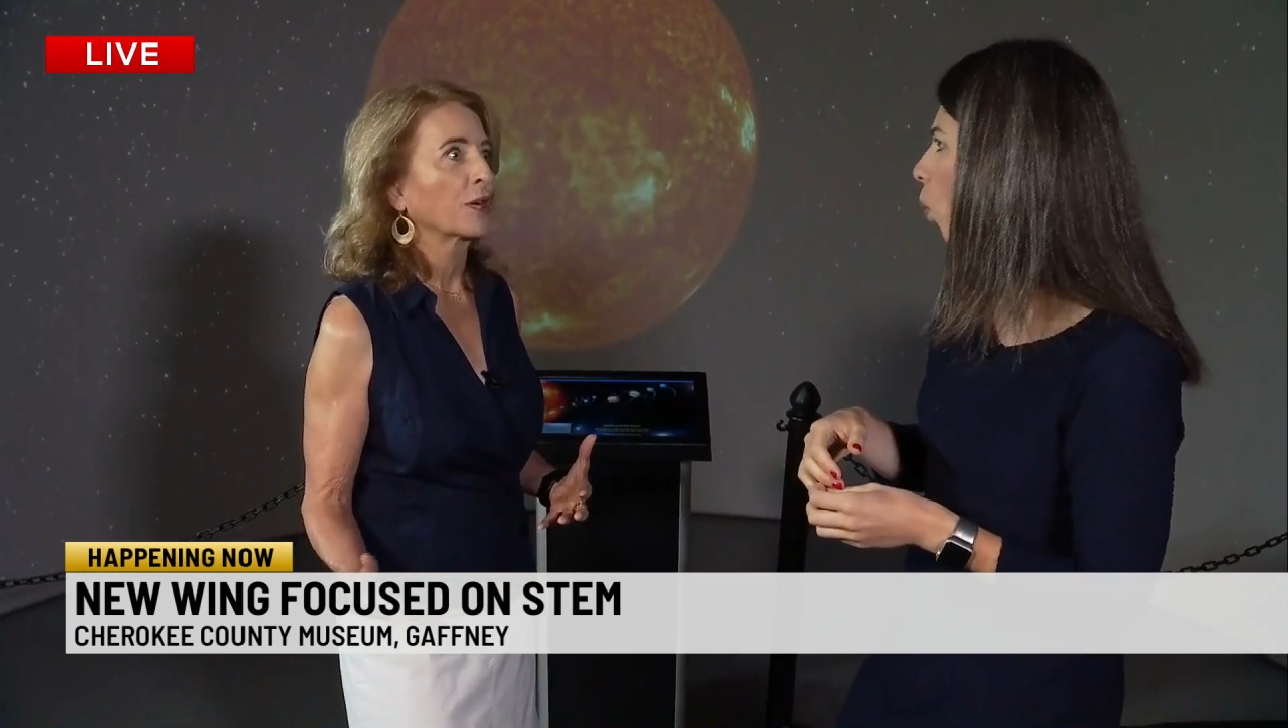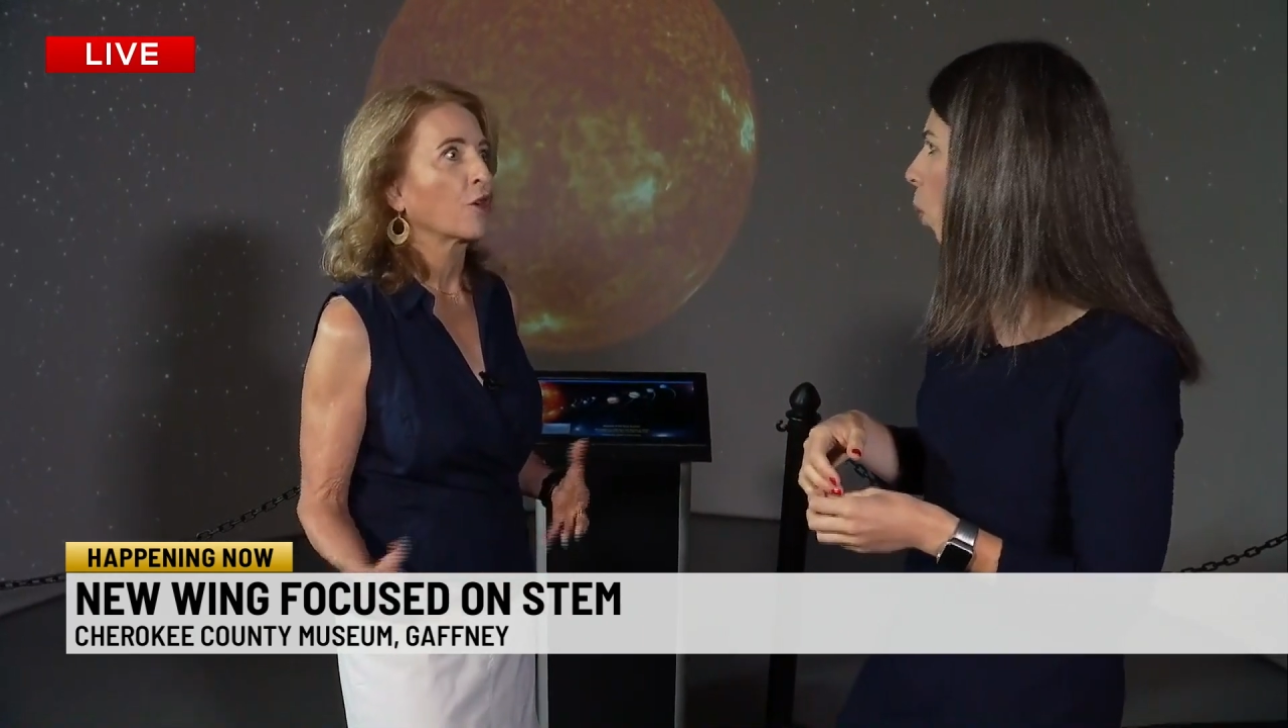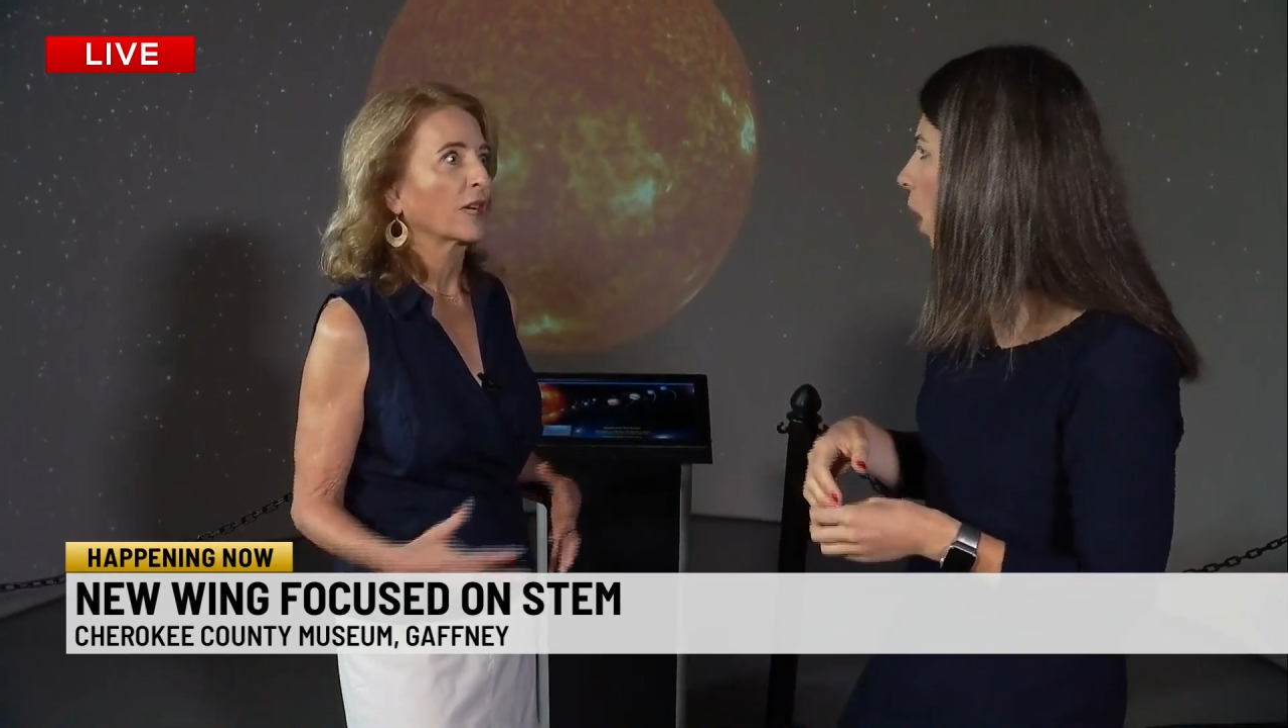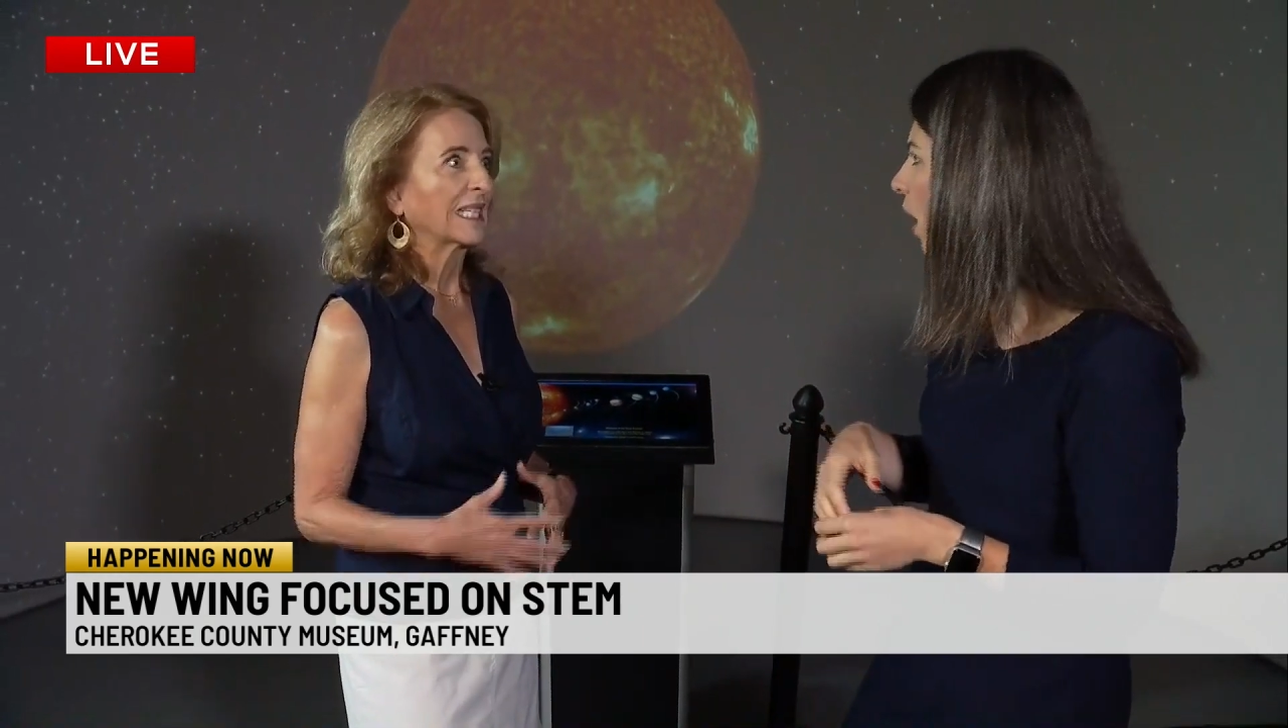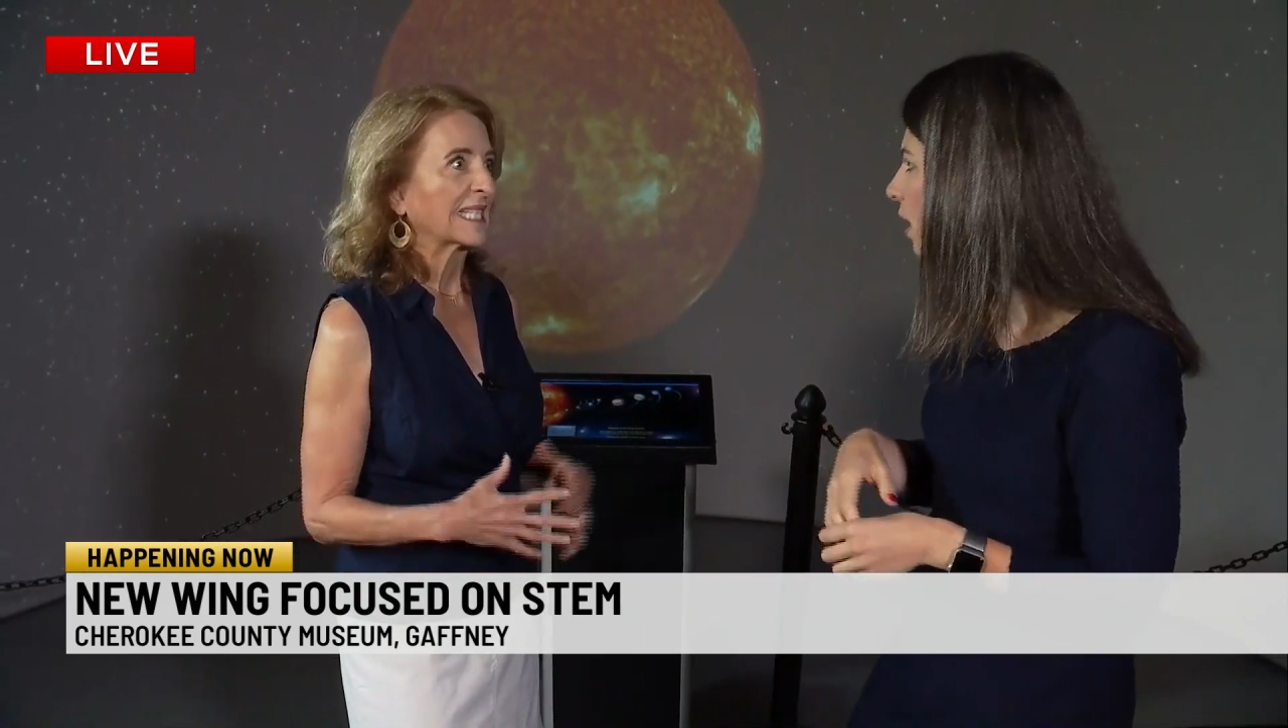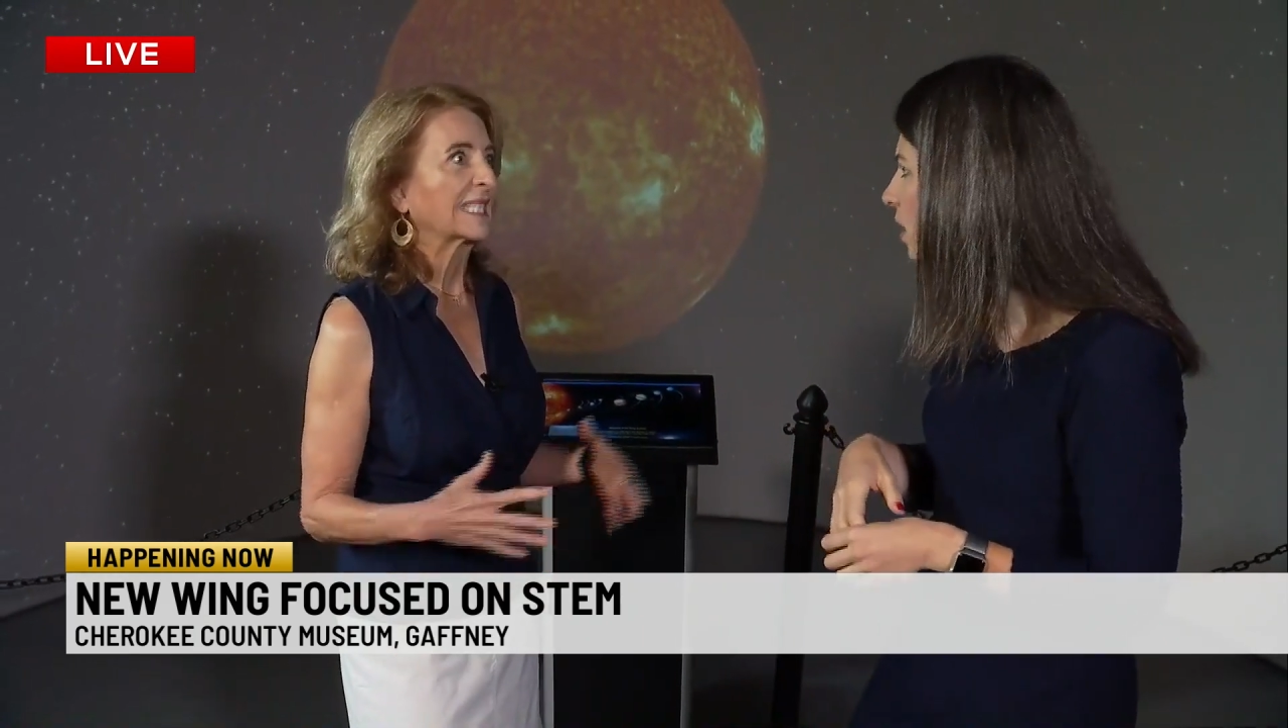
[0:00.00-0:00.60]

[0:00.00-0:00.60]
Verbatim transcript: regarding right.